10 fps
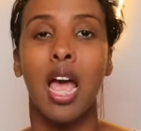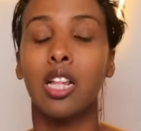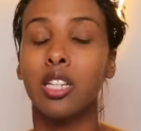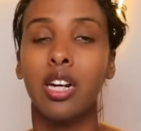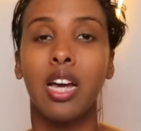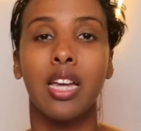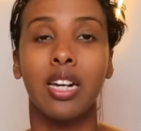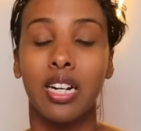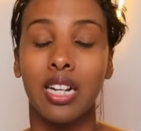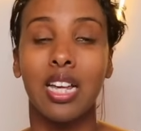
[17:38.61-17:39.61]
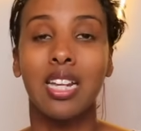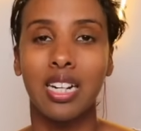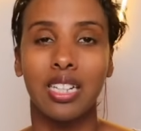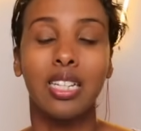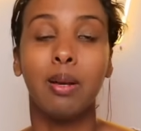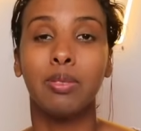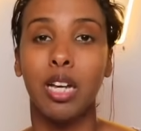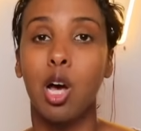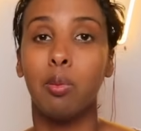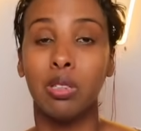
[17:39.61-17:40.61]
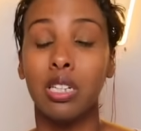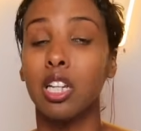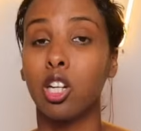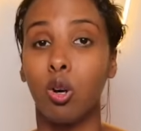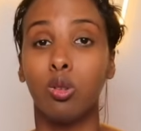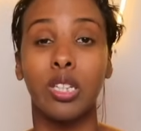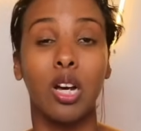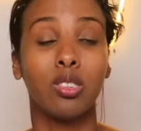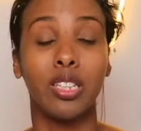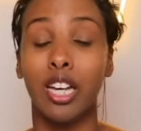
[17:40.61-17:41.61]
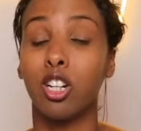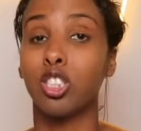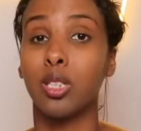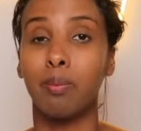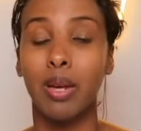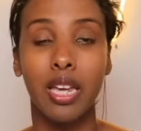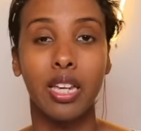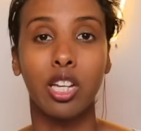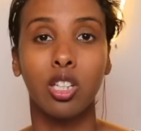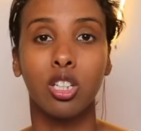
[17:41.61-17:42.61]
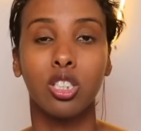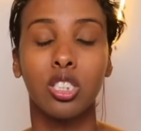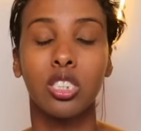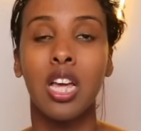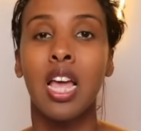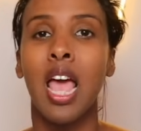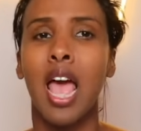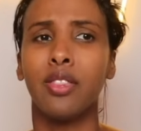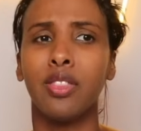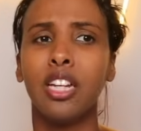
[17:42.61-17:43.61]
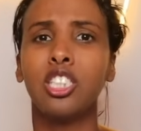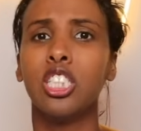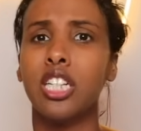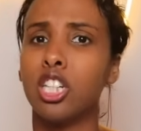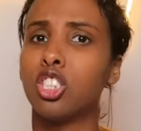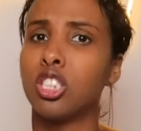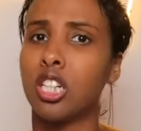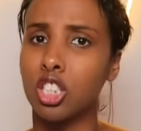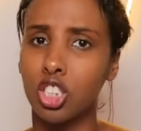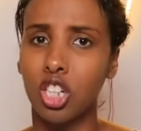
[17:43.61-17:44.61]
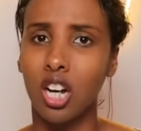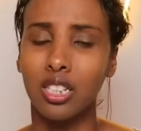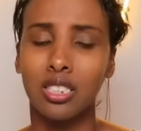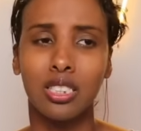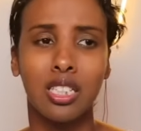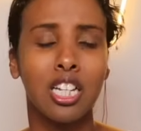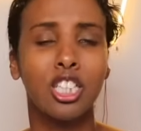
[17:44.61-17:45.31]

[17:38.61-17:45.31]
Elena, in, a, in an attempt to help Lila, goes out to get her some painkillers, and then she hears gunshots.